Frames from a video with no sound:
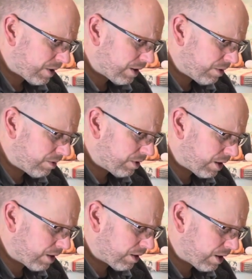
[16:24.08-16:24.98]
I don't
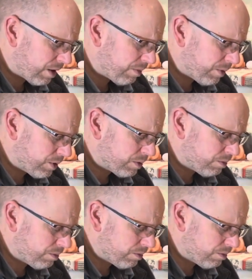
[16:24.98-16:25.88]
think they're the most.
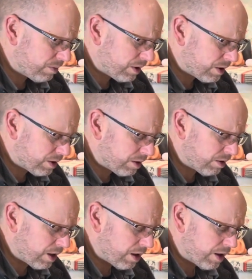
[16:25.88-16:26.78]
It's the,
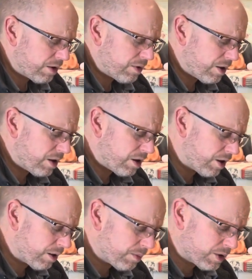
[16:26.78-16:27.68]
the I don't think the
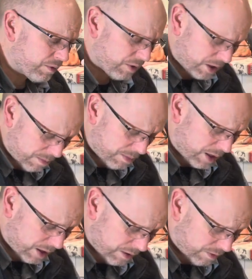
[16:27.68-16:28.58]
arguments for them
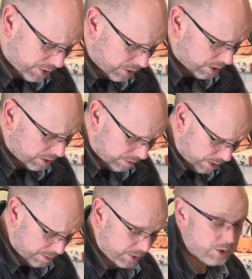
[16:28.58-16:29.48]
being the original are
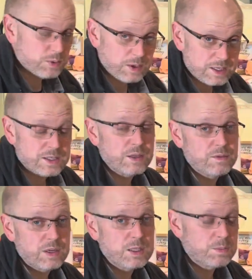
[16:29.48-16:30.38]
very
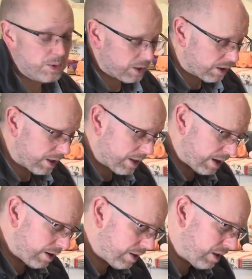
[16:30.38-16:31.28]
persuasive. Let's put it like
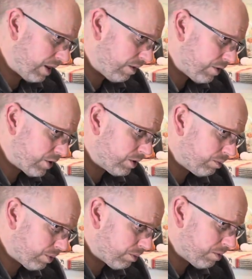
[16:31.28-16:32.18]
that. I think the original
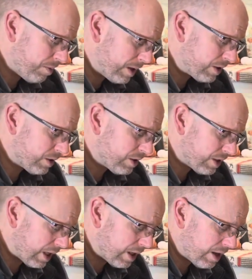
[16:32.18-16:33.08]
probably just
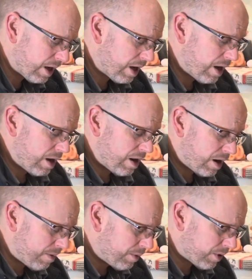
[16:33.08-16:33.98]
said,
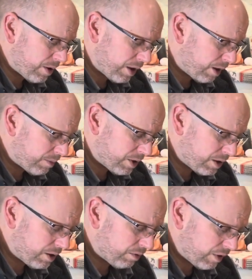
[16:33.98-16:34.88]
"I'm not going up to
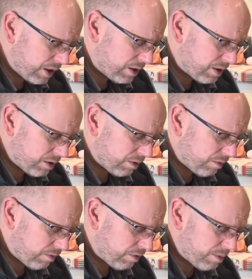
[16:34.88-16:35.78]
this feast,
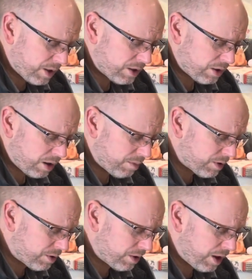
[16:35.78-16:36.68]
for my time
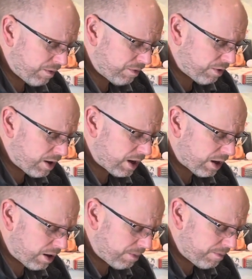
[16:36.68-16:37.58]
has not yet fully
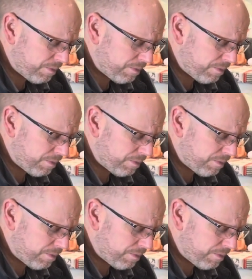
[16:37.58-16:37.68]
come."